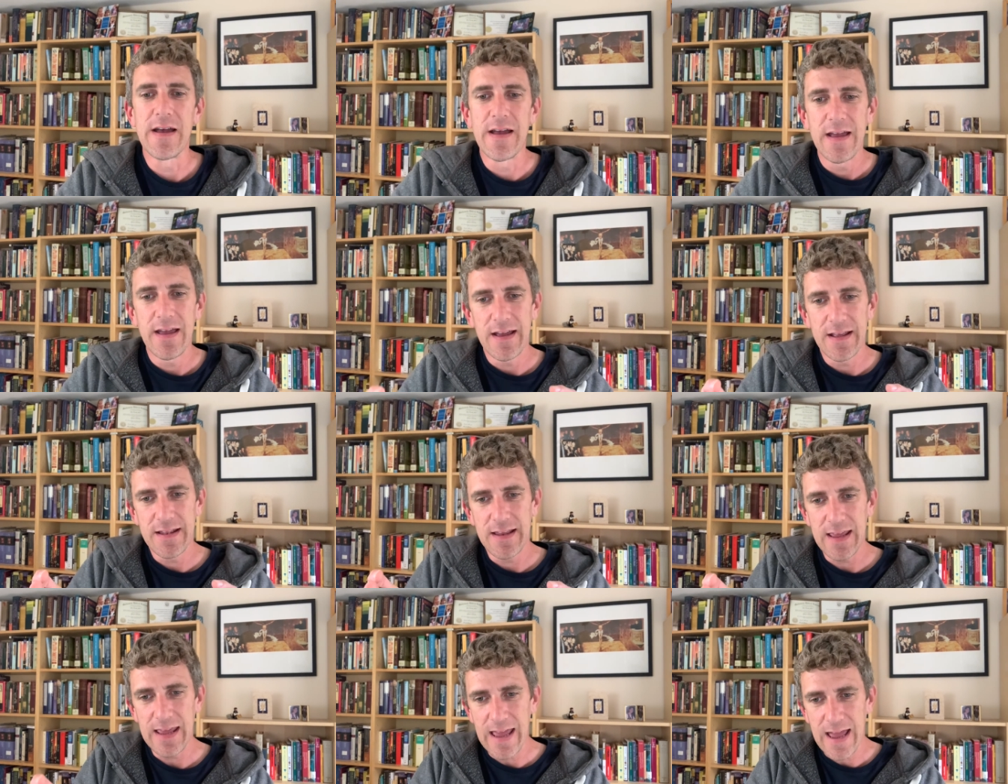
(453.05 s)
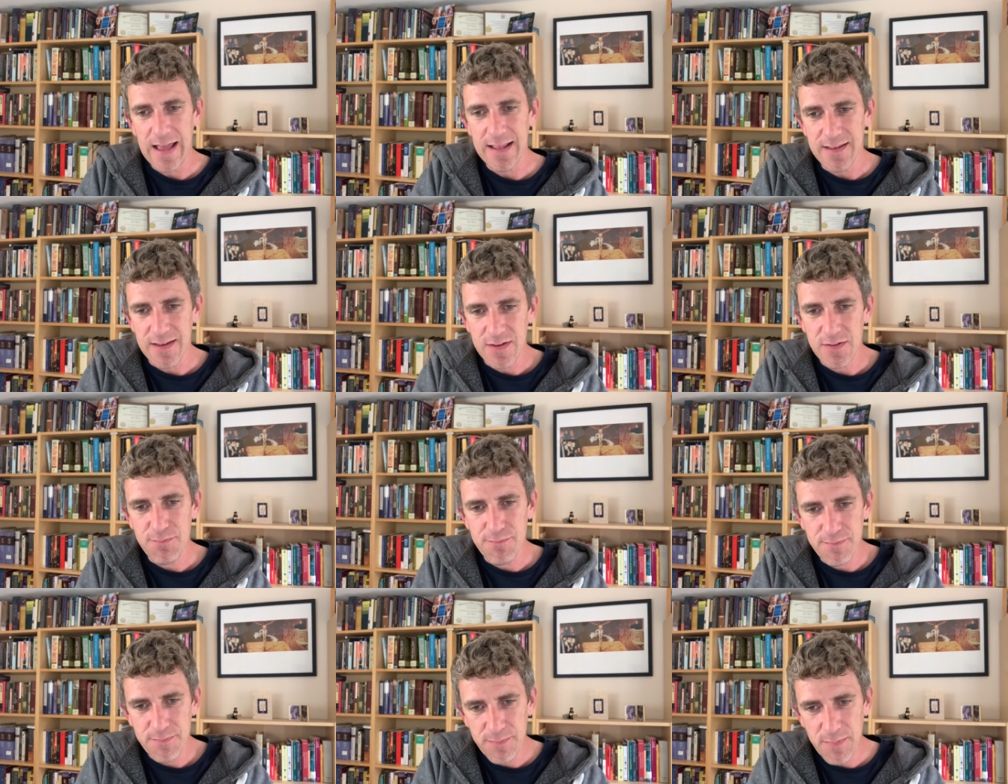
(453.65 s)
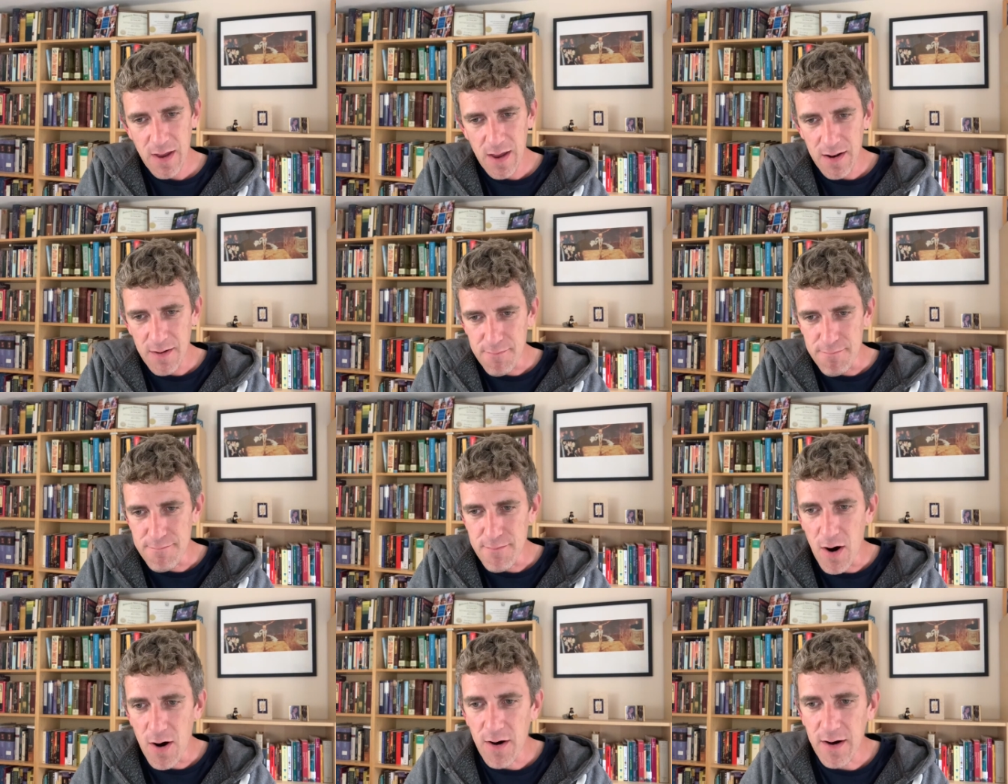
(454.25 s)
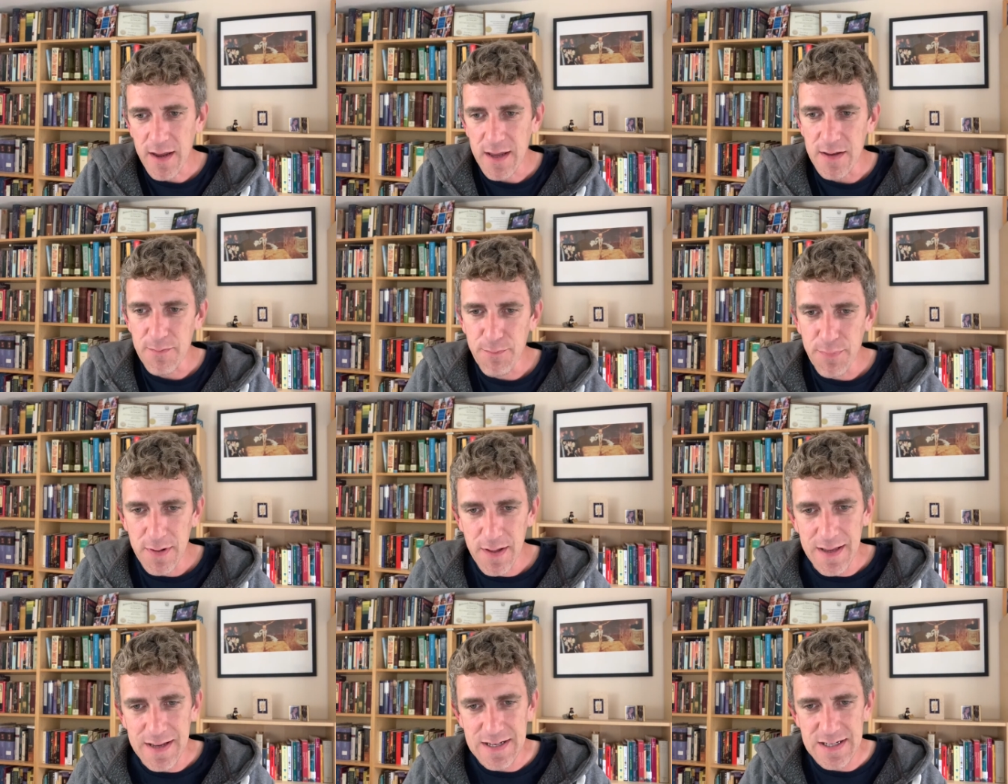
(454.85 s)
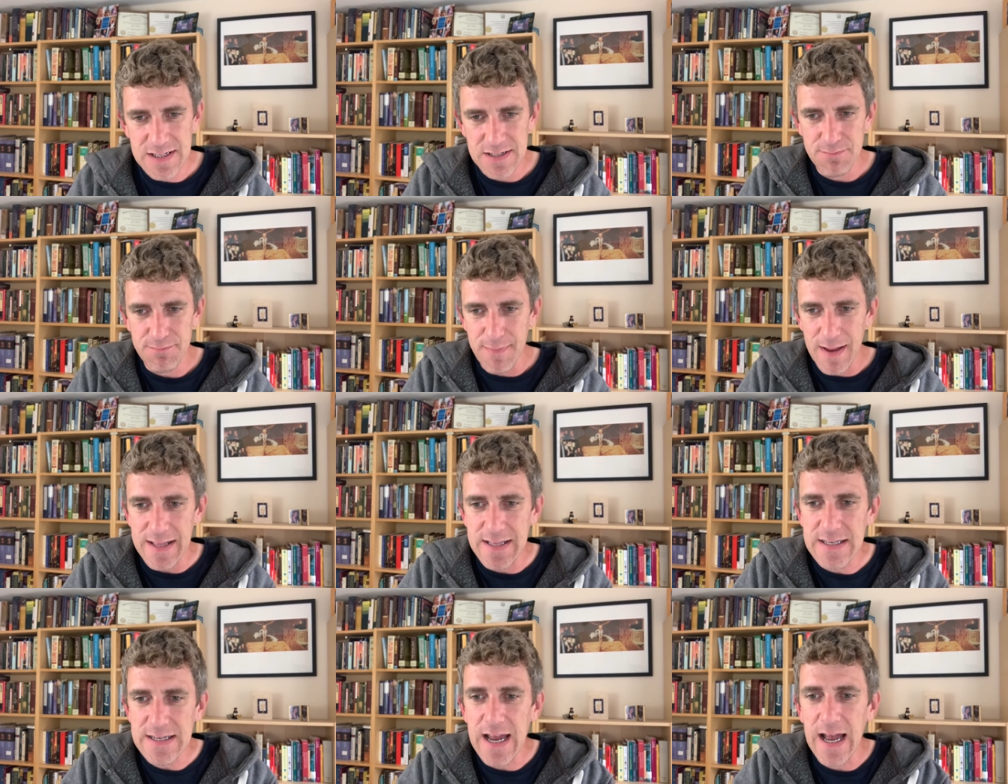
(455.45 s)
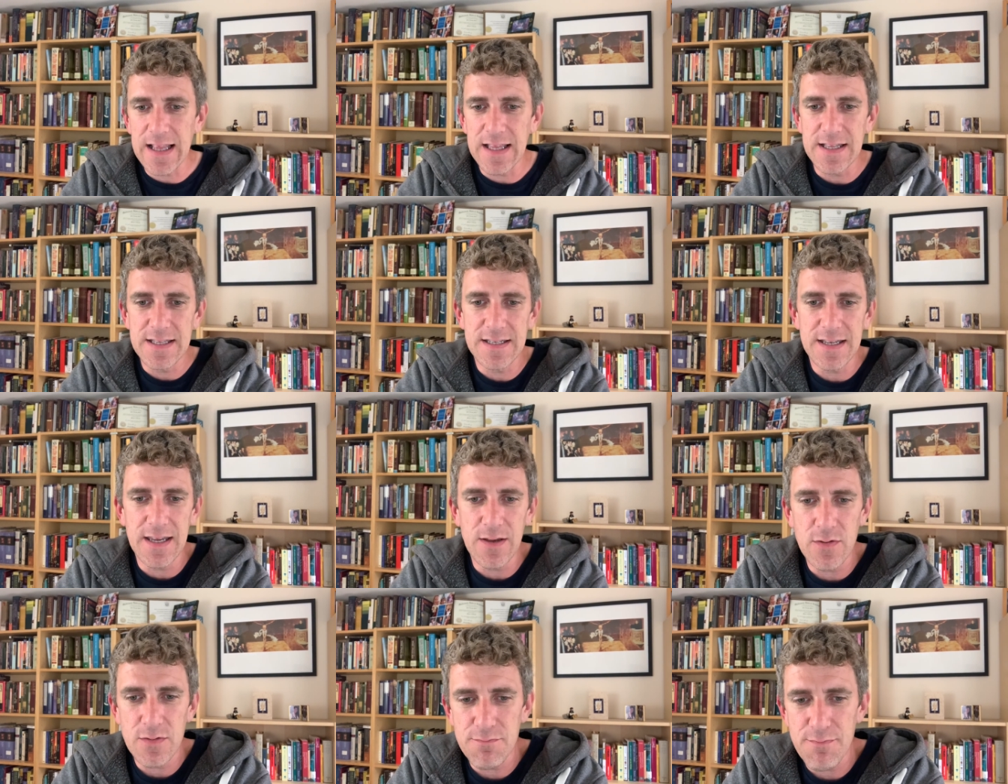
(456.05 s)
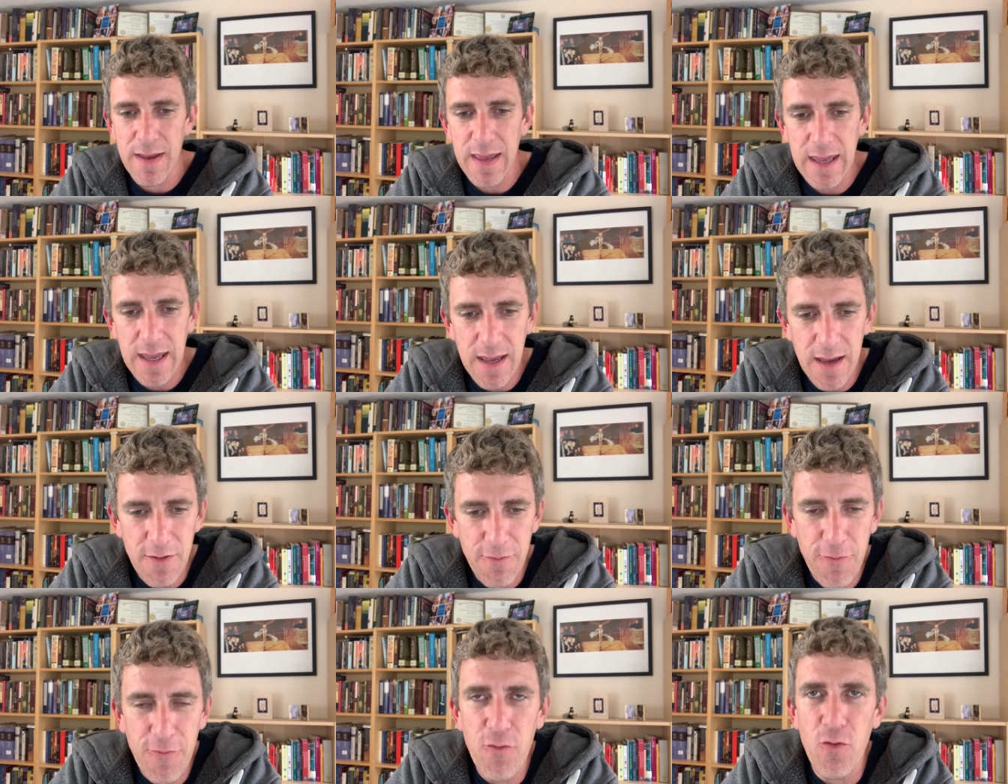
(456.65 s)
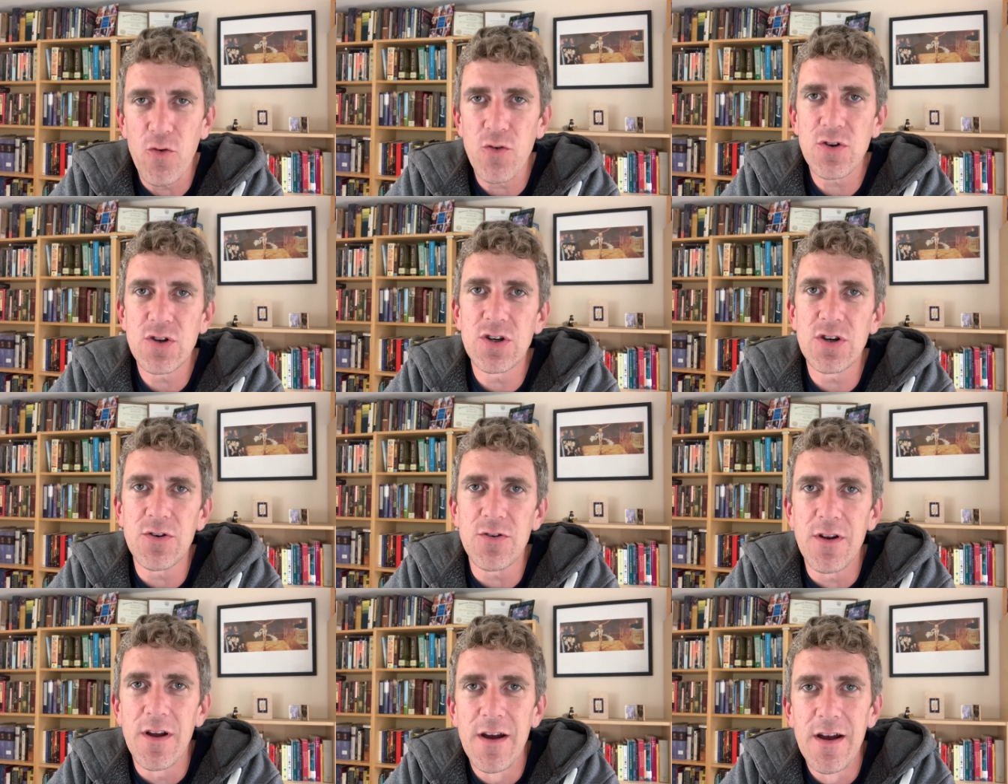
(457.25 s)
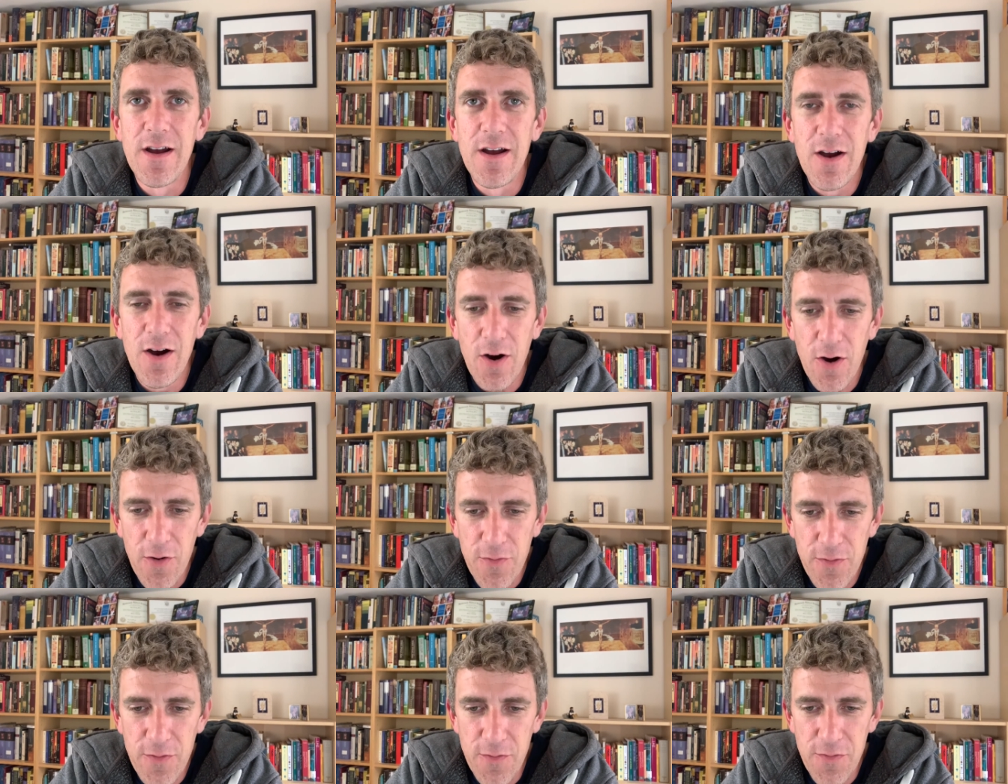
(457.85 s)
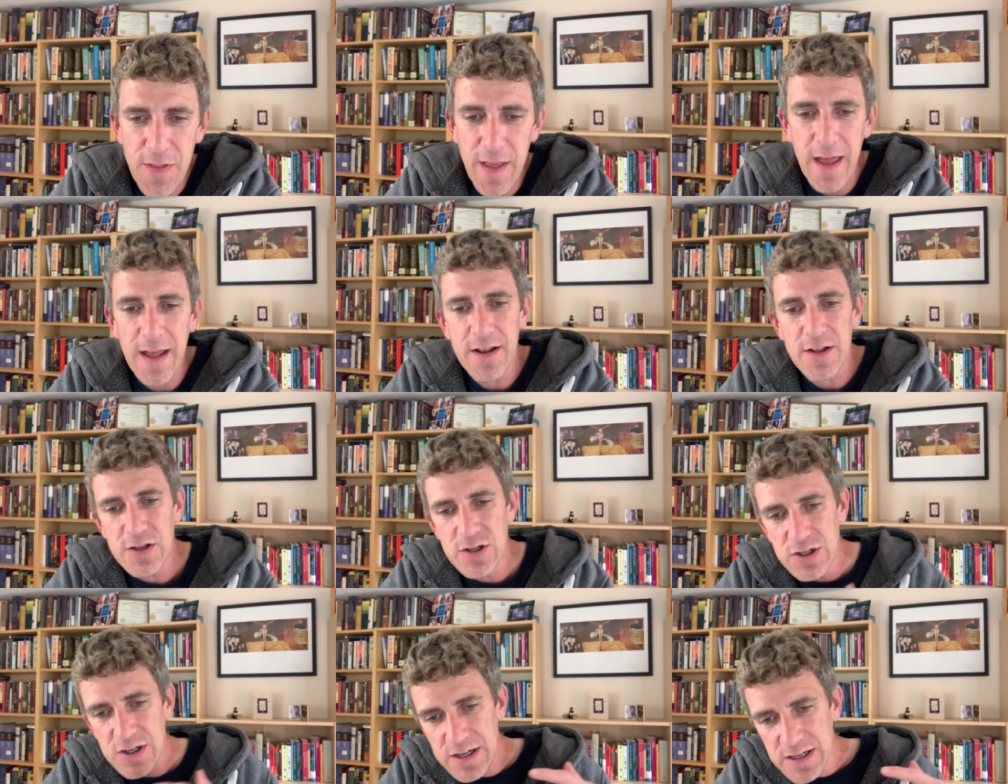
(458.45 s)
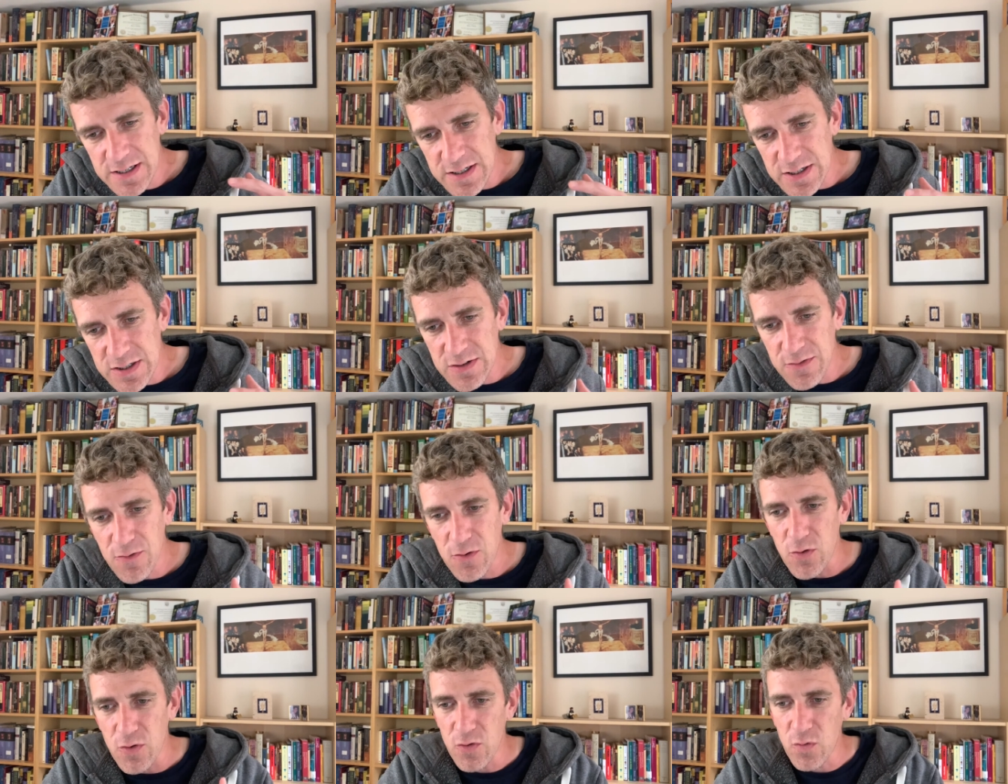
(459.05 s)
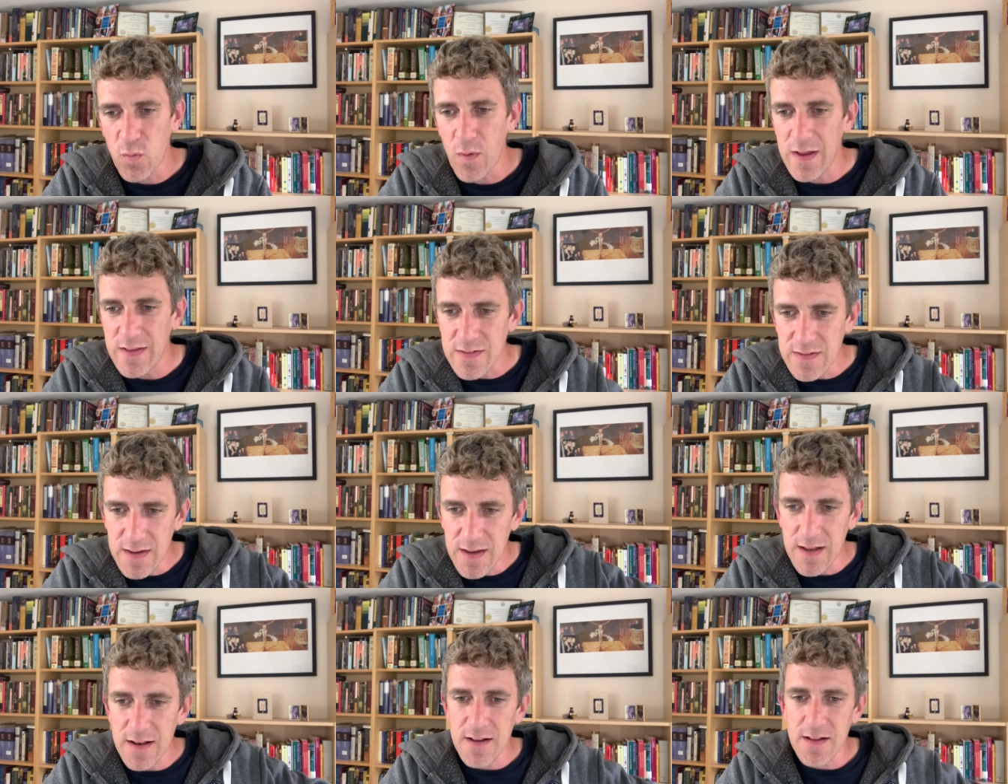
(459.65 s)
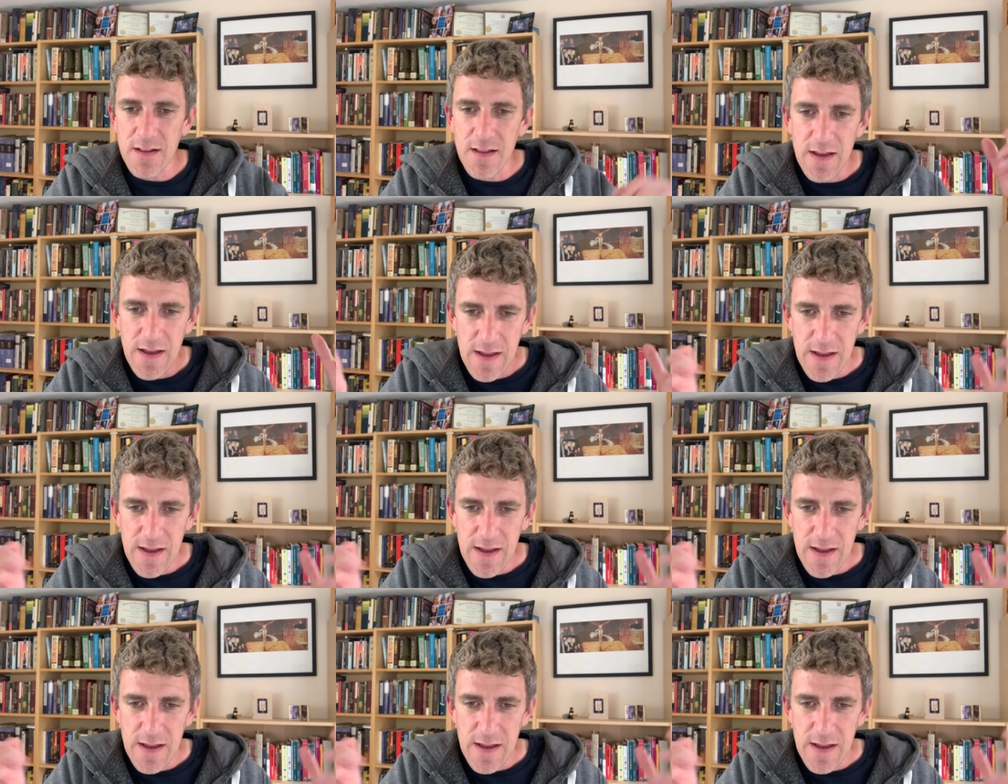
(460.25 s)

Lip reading: and he had this kind of marketplace mentality. He was making a fortune off of that. And Jesus, of course, went in and,